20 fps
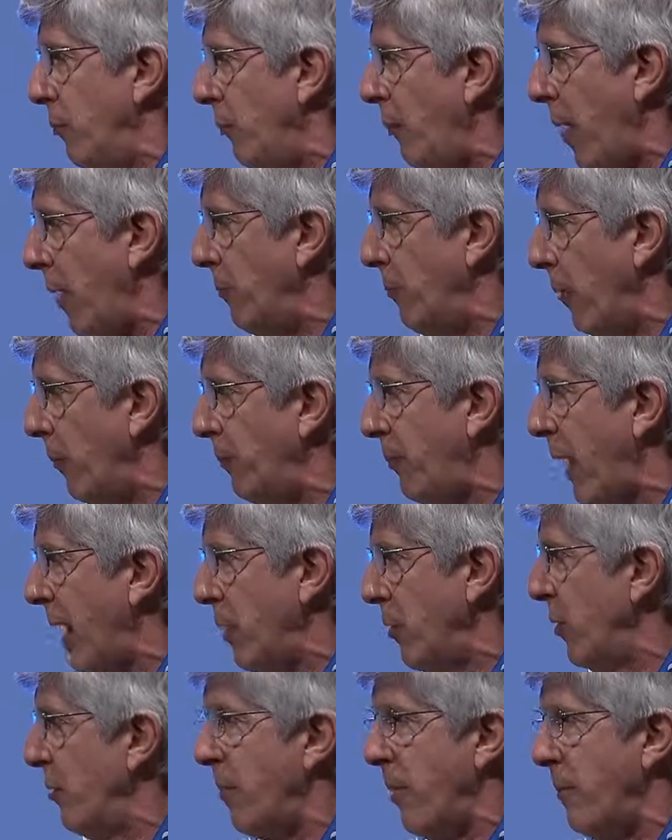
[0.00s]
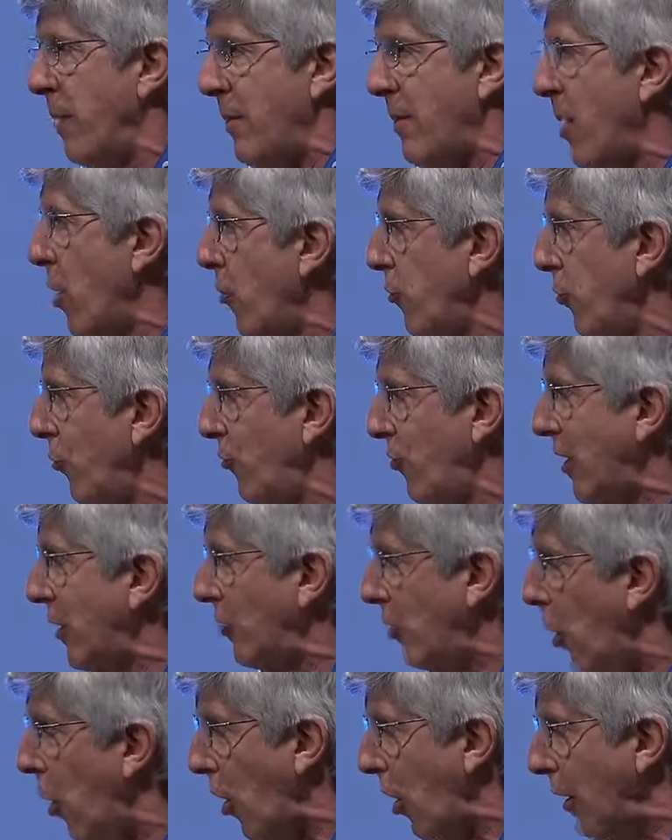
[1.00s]
by anyone but maybe Arthur C.
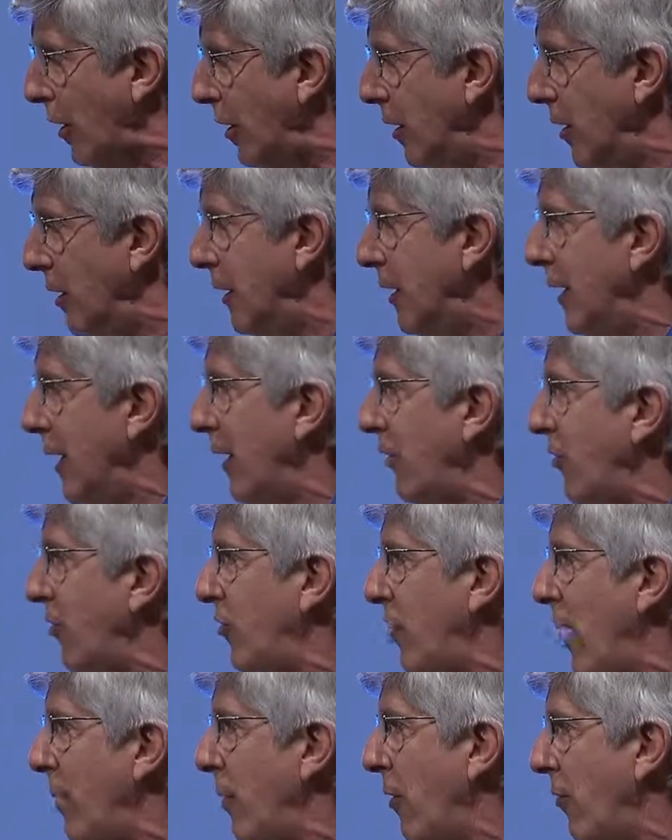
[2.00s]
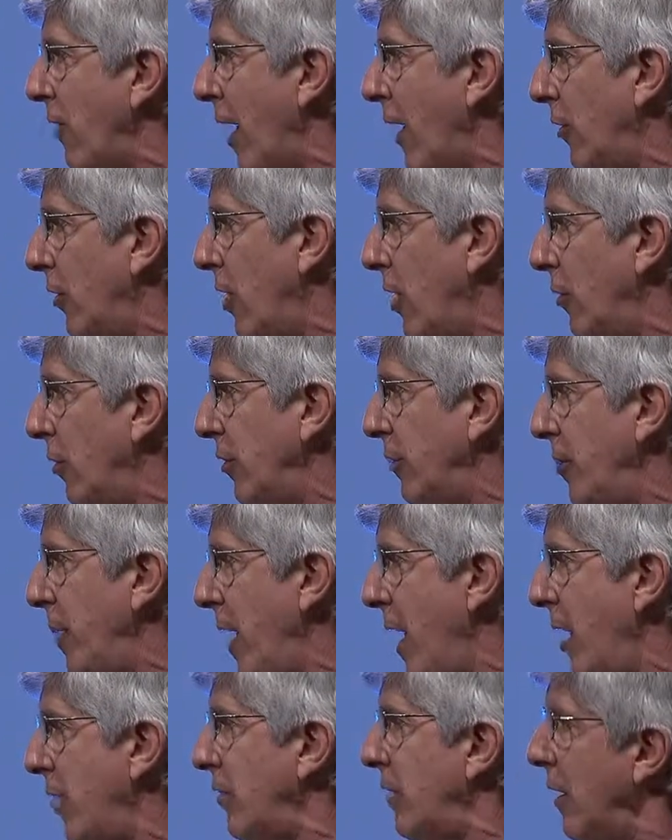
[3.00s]
Clarke at the time that that law was
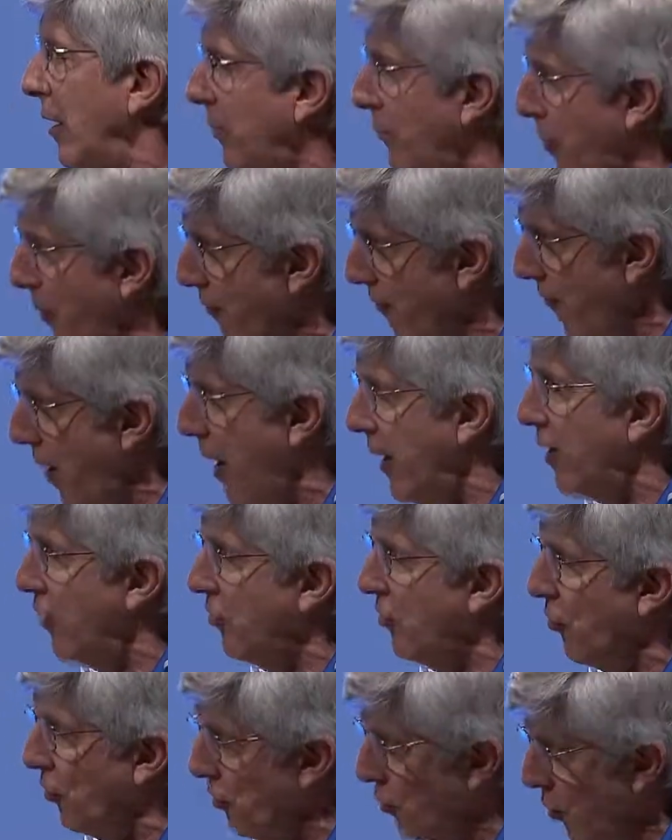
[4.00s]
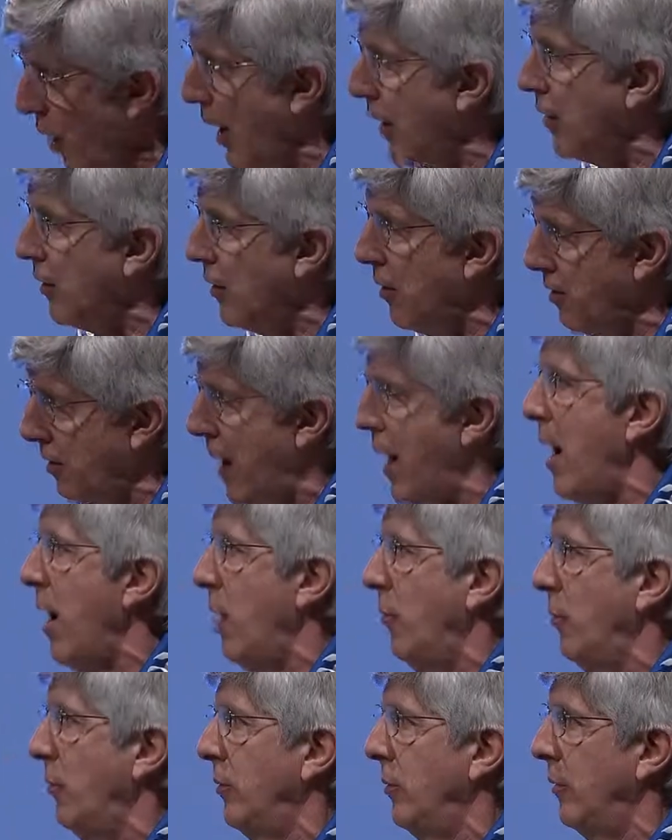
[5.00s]
passed. And it provided the right
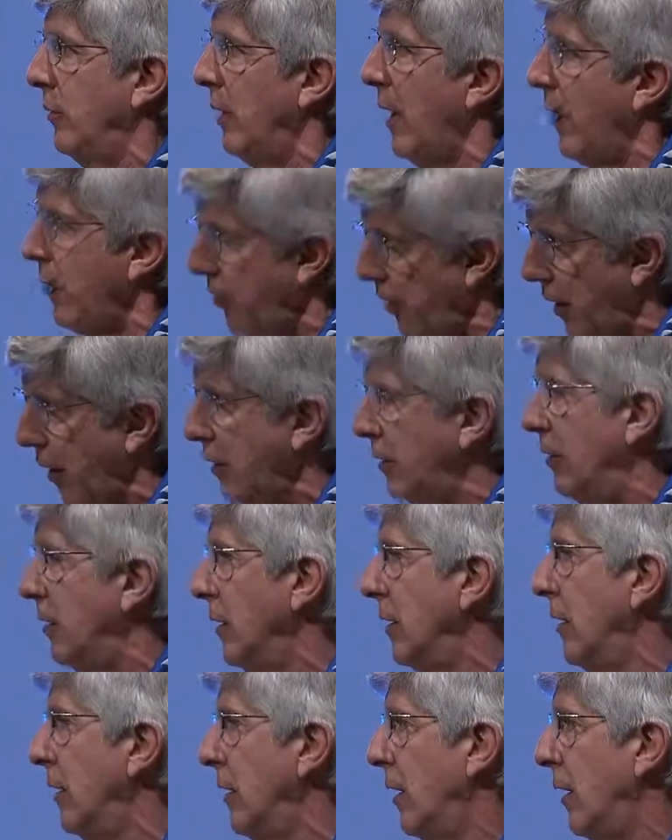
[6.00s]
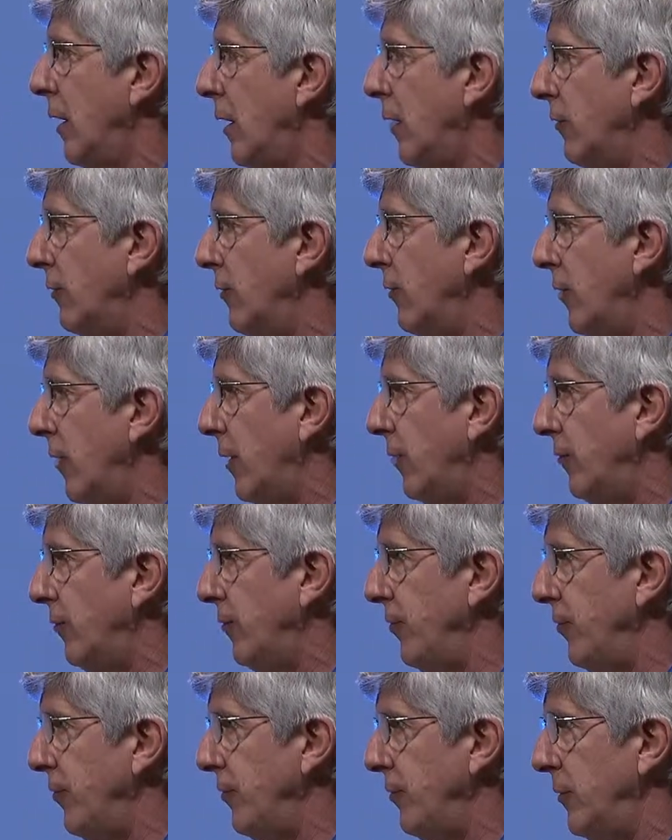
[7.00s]
amount, I think, of
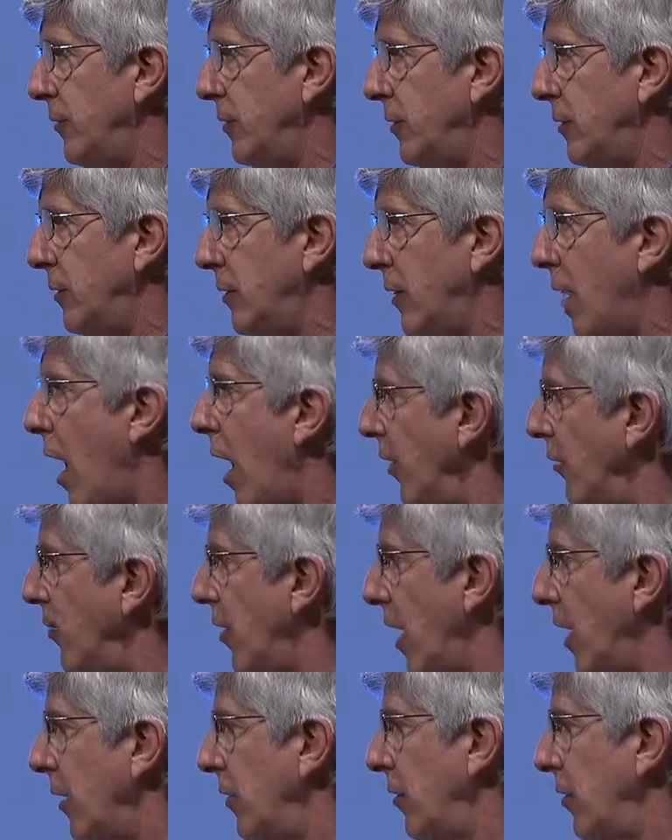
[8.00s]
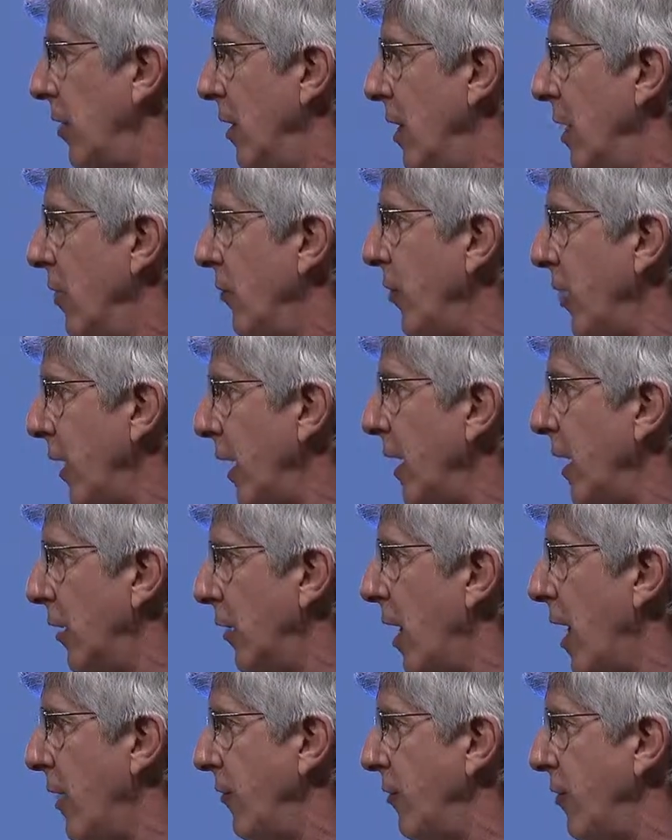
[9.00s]
context for getting a
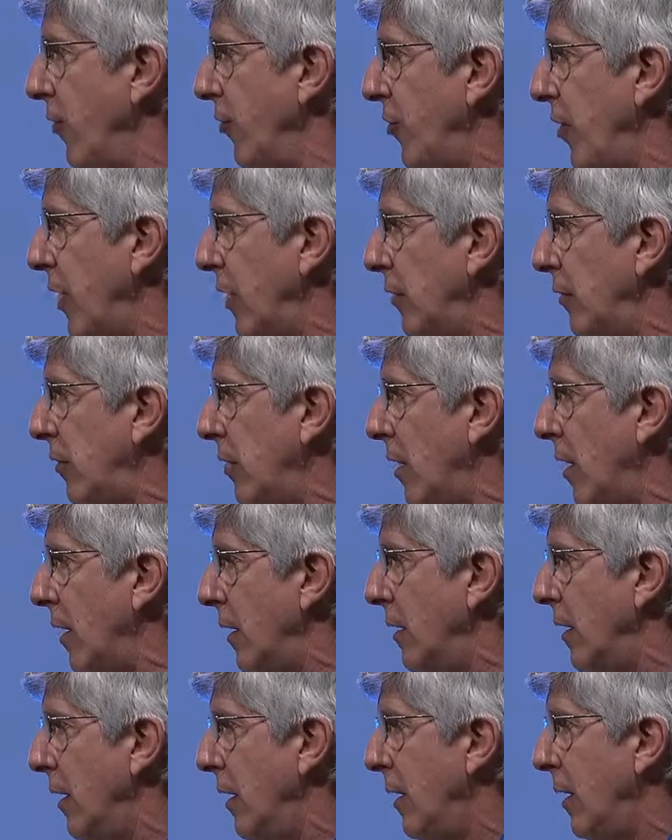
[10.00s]
lot of good things done.